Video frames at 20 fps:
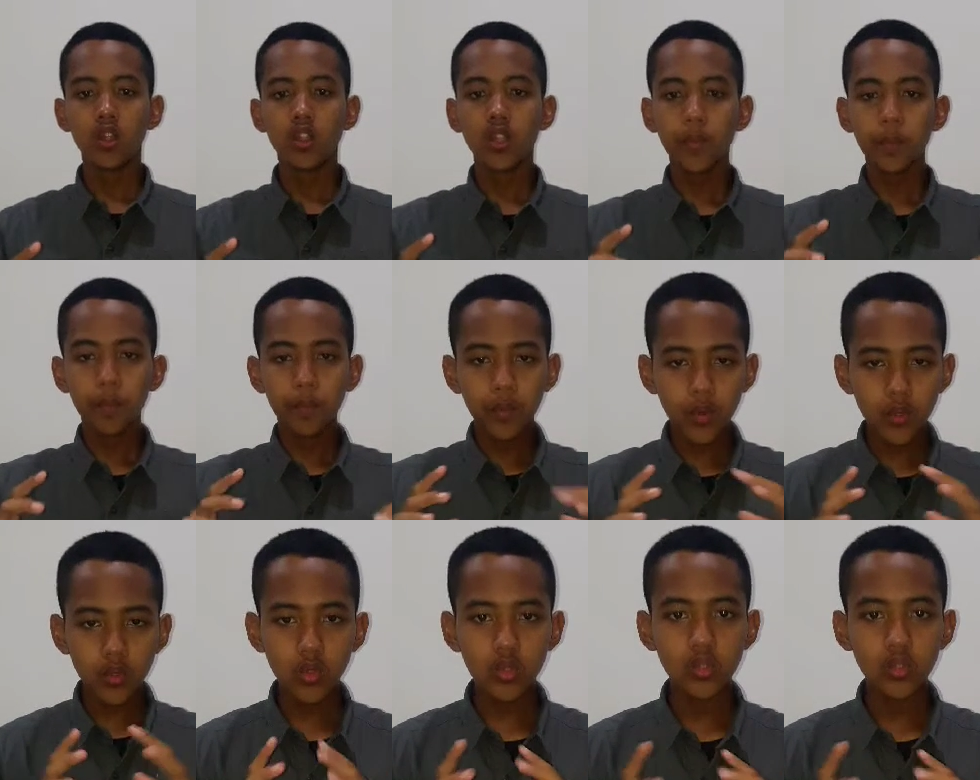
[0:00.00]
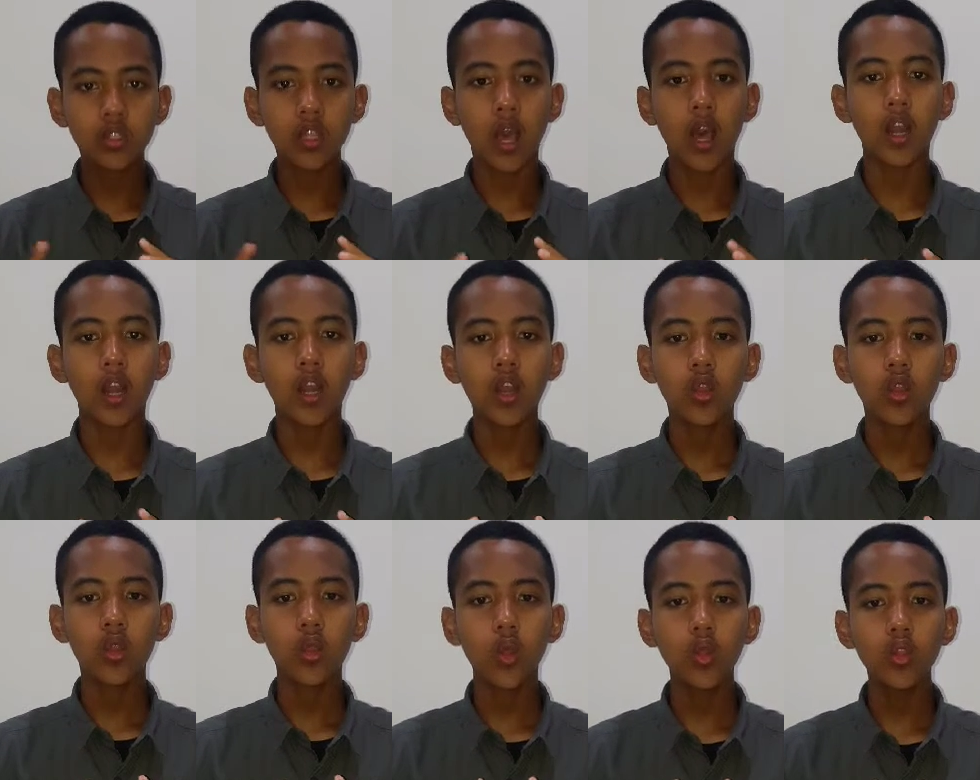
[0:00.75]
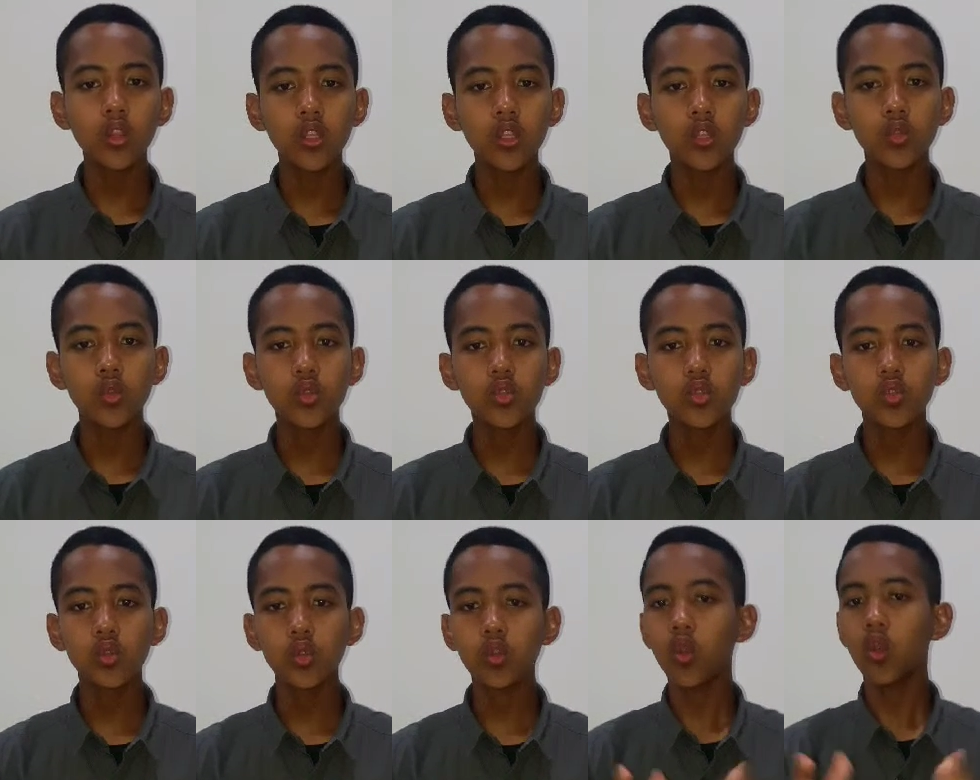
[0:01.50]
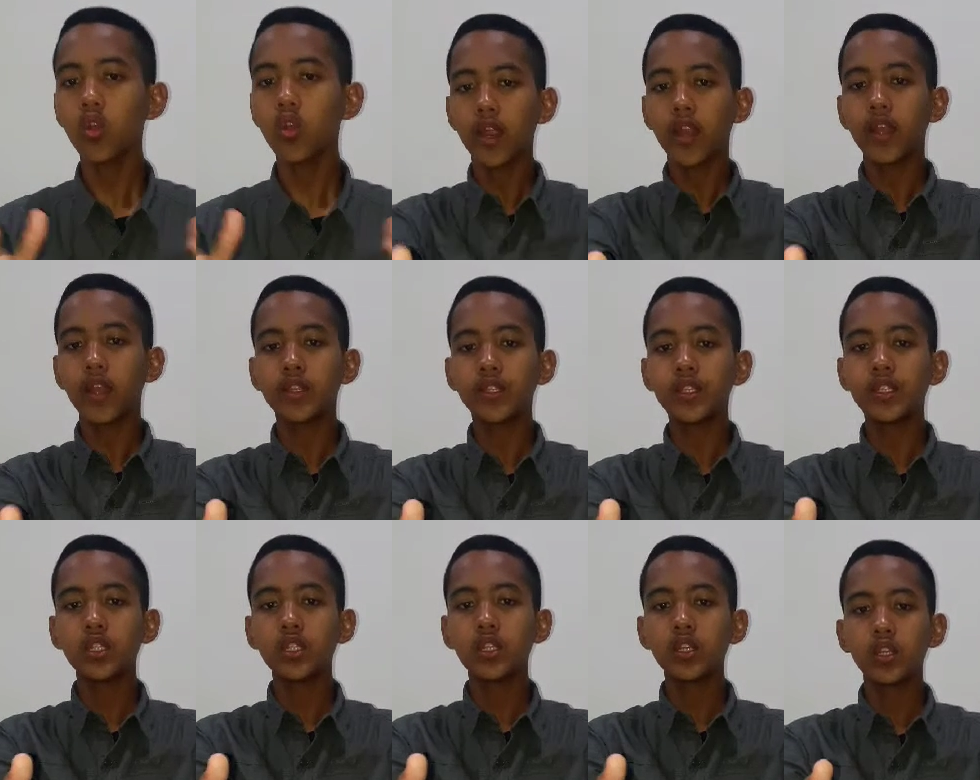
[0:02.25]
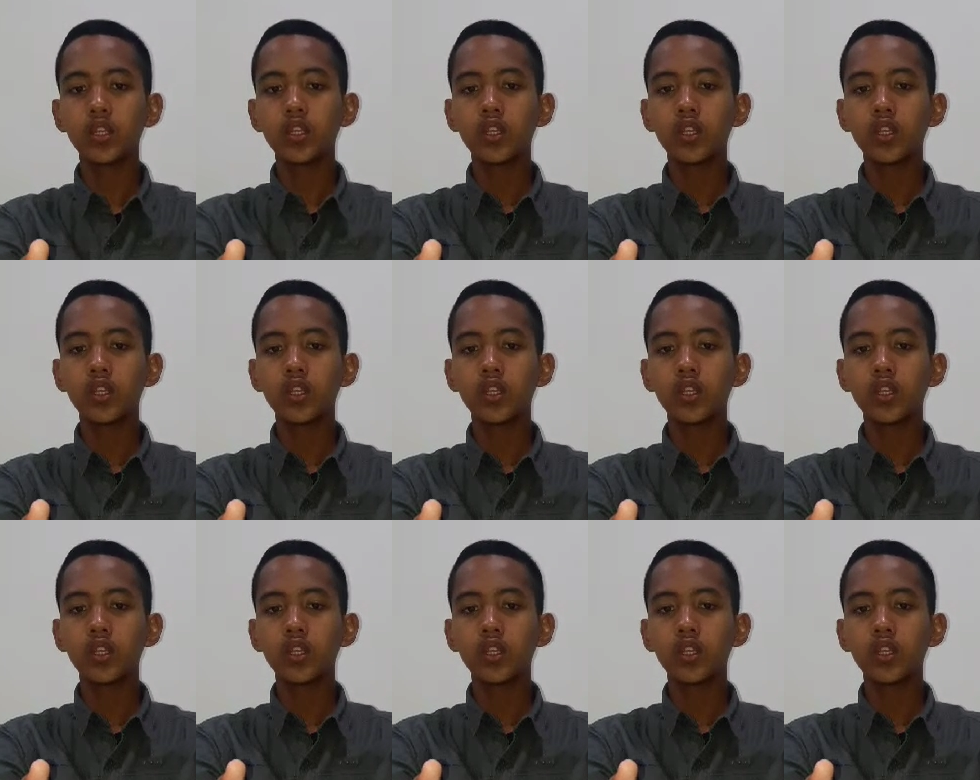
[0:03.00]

The protostar continues to condense.